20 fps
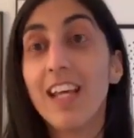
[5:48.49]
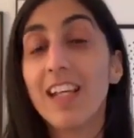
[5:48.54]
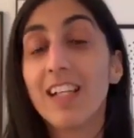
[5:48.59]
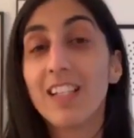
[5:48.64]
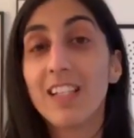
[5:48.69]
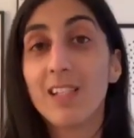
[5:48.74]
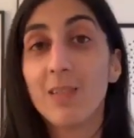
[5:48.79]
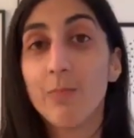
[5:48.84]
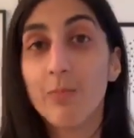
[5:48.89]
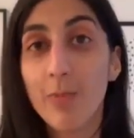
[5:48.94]

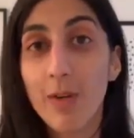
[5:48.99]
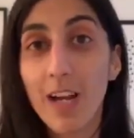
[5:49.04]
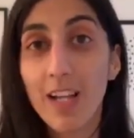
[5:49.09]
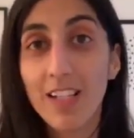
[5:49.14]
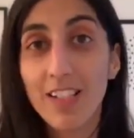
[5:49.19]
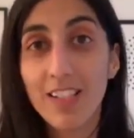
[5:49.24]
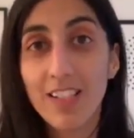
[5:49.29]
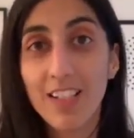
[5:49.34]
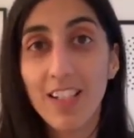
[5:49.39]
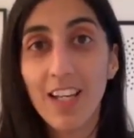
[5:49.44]

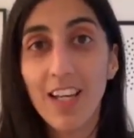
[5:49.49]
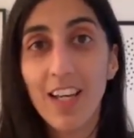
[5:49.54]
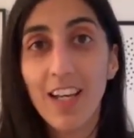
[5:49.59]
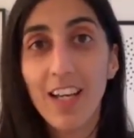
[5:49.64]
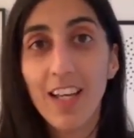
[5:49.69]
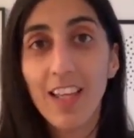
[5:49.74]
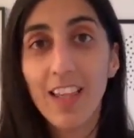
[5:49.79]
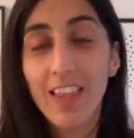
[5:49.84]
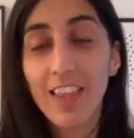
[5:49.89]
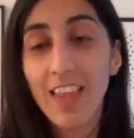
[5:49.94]
express
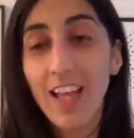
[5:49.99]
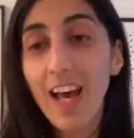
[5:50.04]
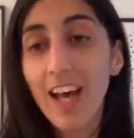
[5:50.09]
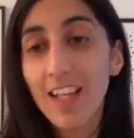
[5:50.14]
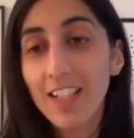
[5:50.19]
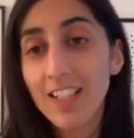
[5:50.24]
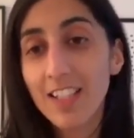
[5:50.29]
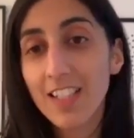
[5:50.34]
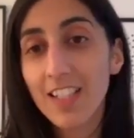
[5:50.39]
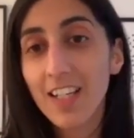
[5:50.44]

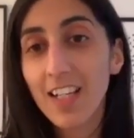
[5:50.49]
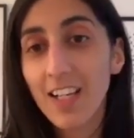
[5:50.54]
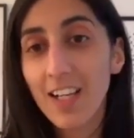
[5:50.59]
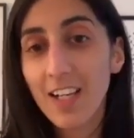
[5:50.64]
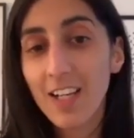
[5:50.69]
that